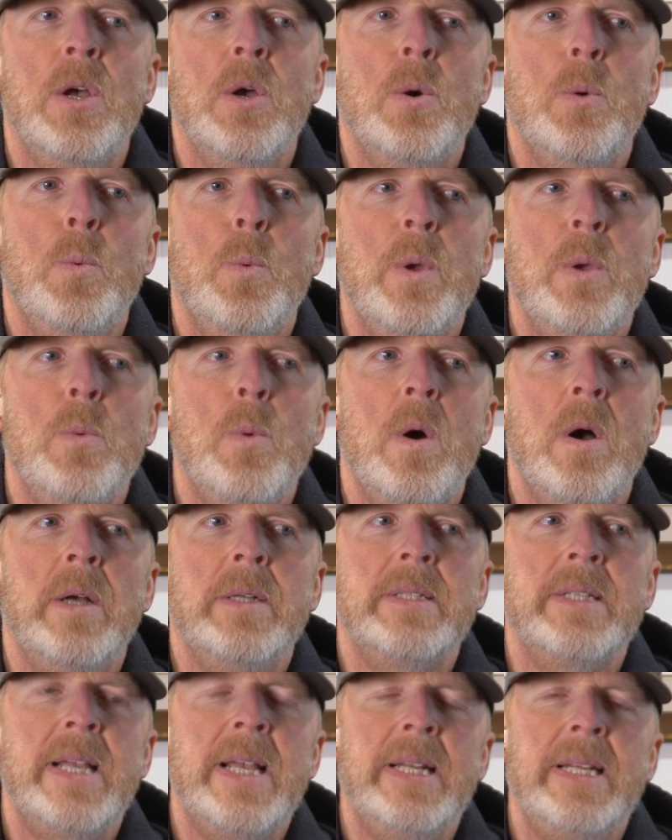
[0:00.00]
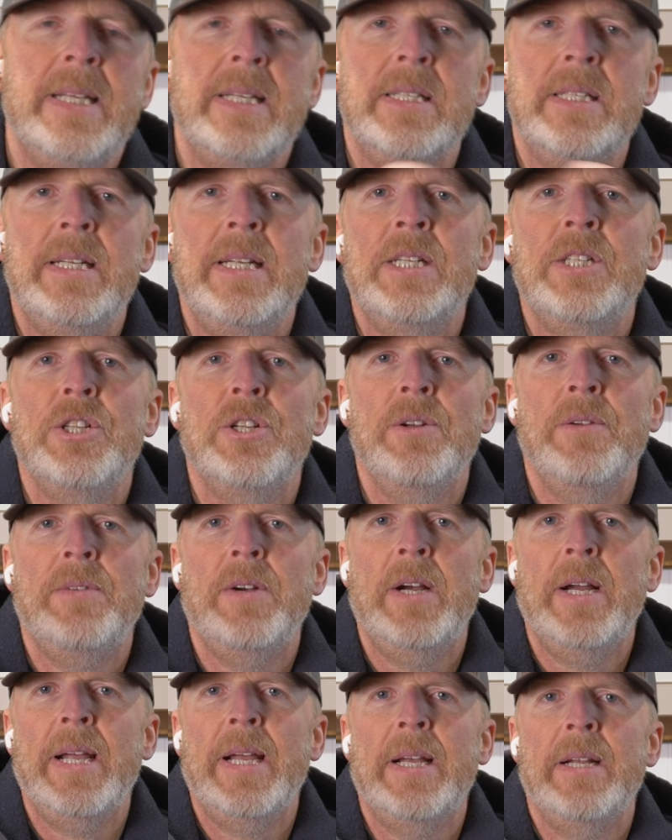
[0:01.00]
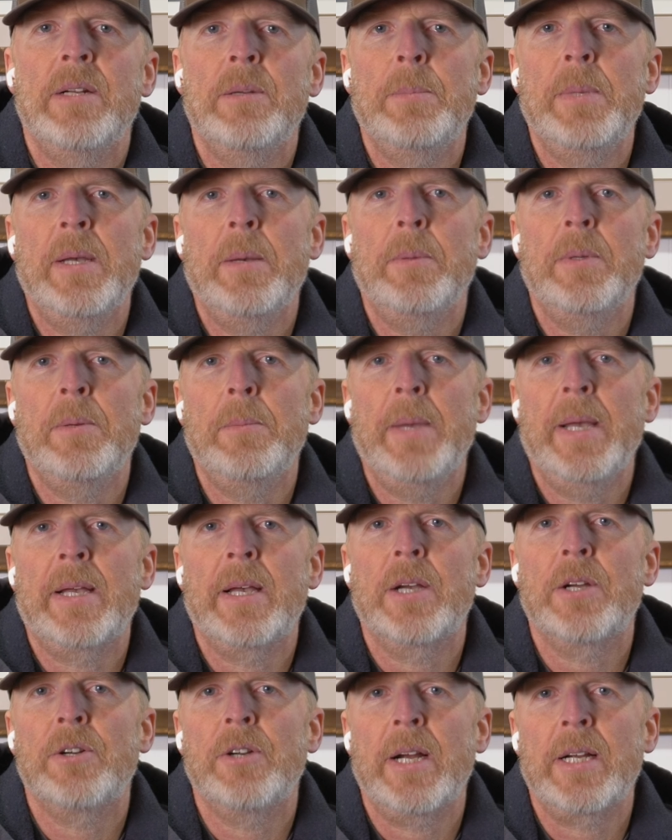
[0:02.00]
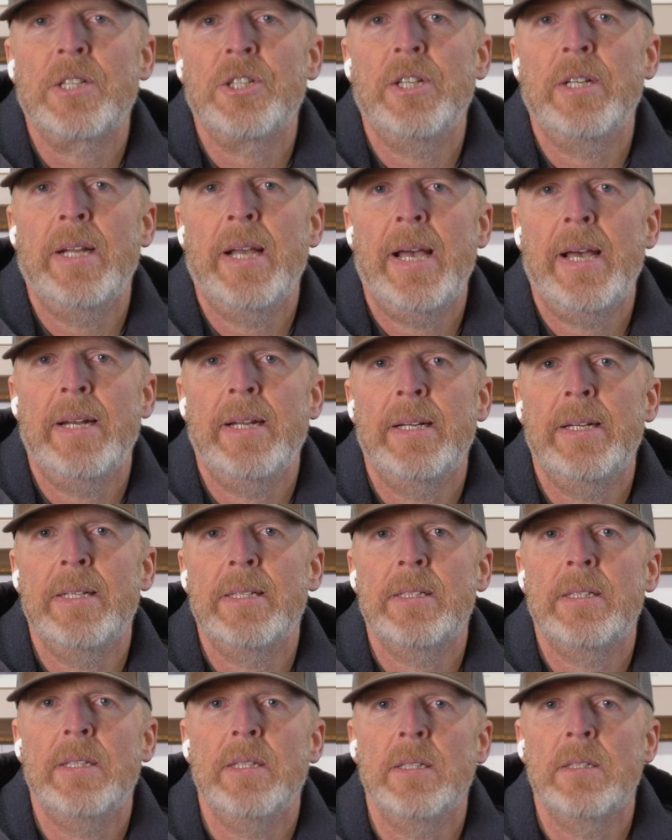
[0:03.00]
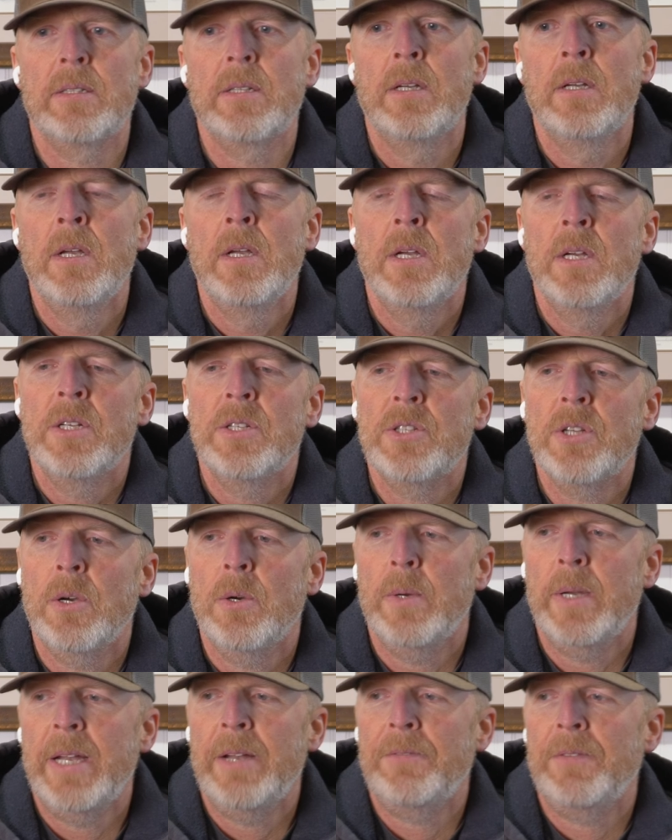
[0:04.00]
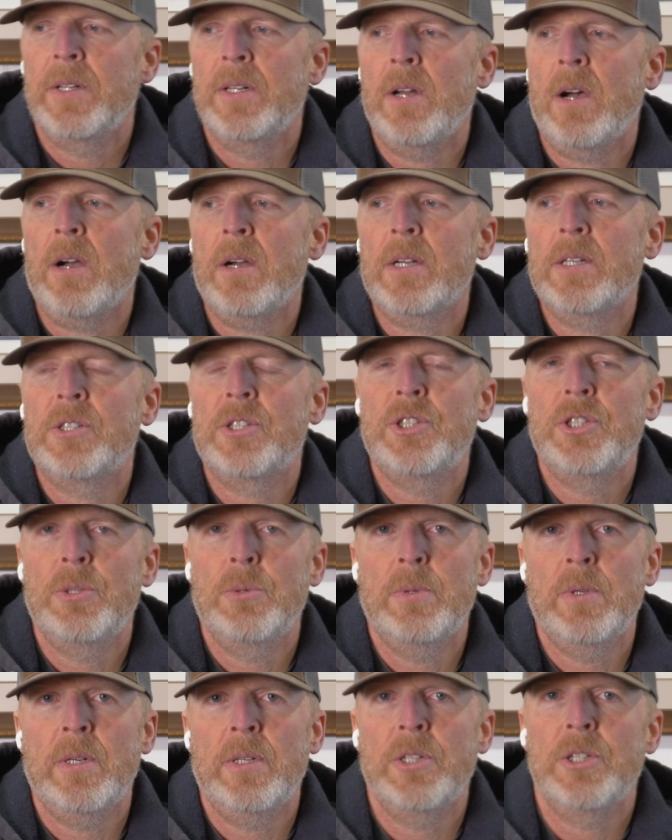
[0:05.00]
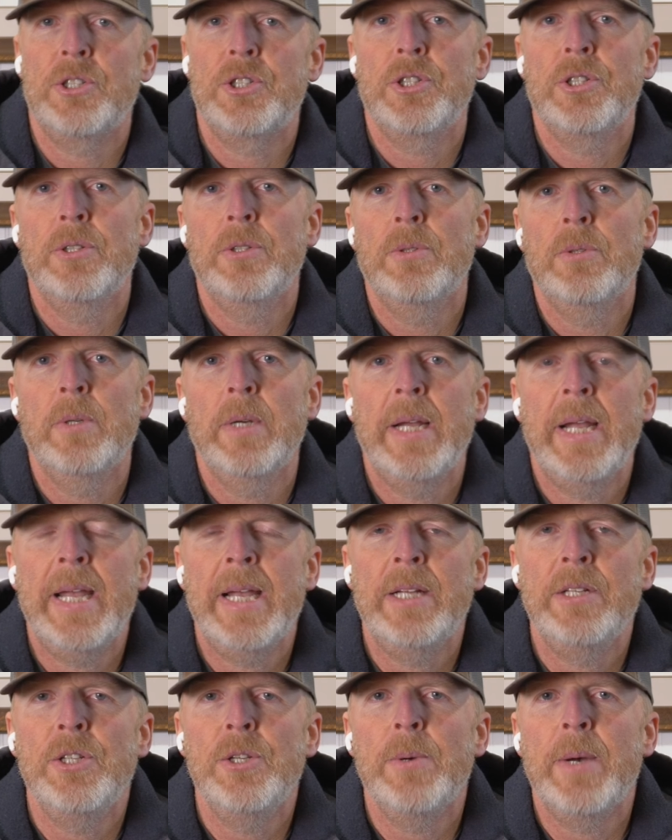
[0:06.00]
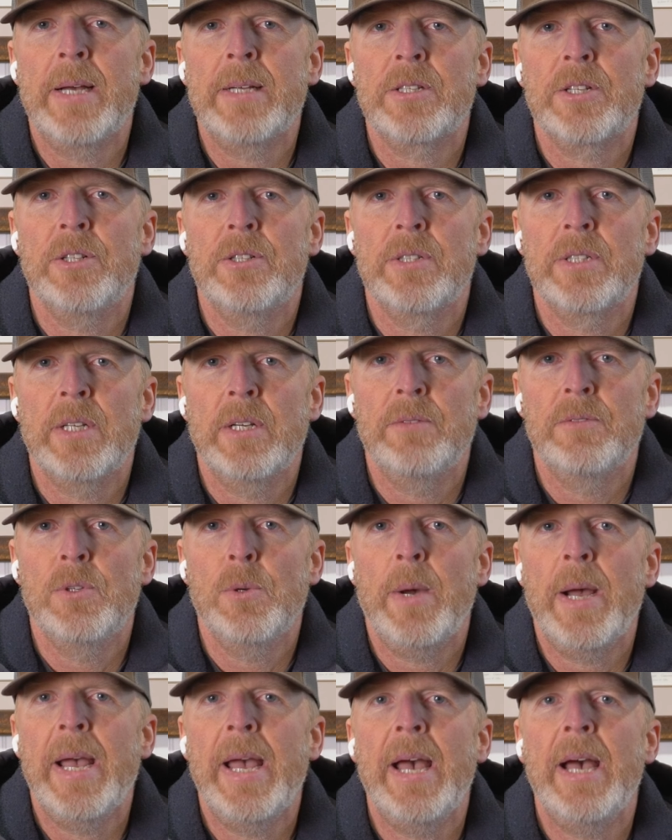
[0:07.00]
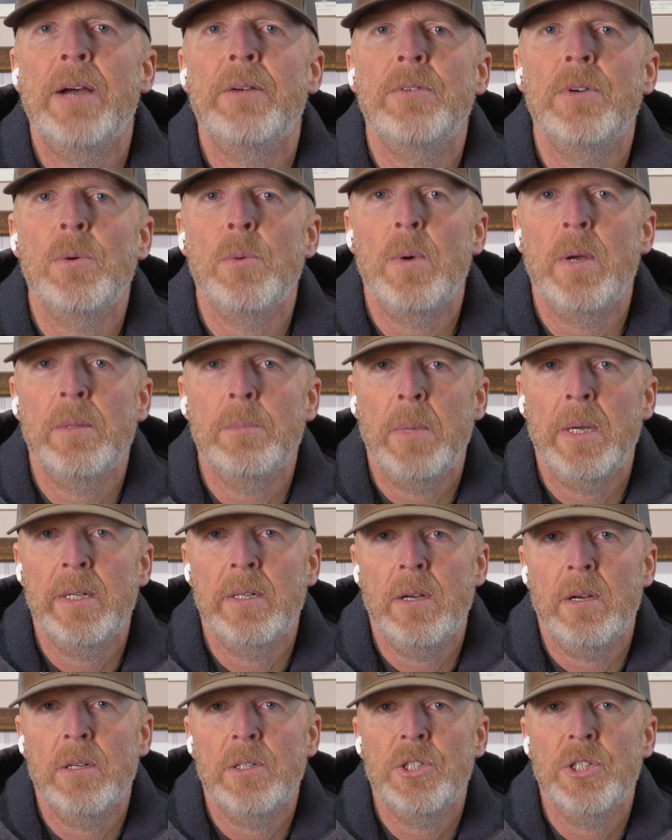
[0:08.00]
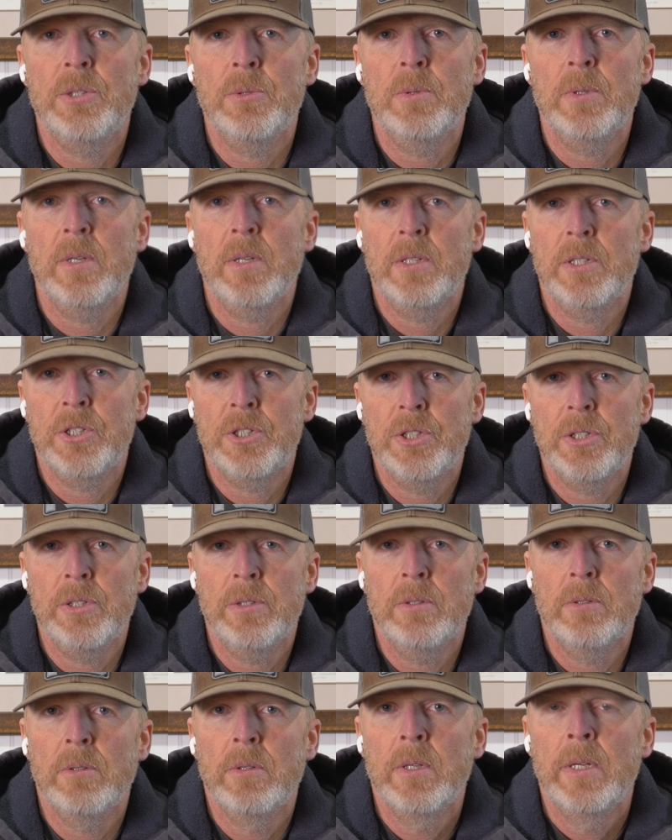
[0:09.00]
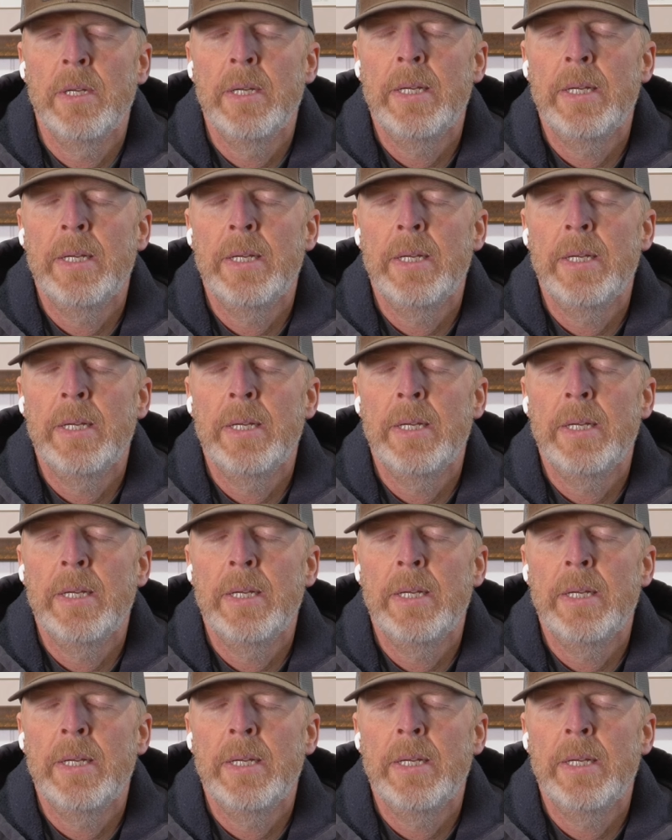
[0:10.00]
we want an extension of our hand to be able to make a correction at a distance. So if a dog is chewing on a shoe and you ask yourself, do I ever want my dog chewing on a shoe?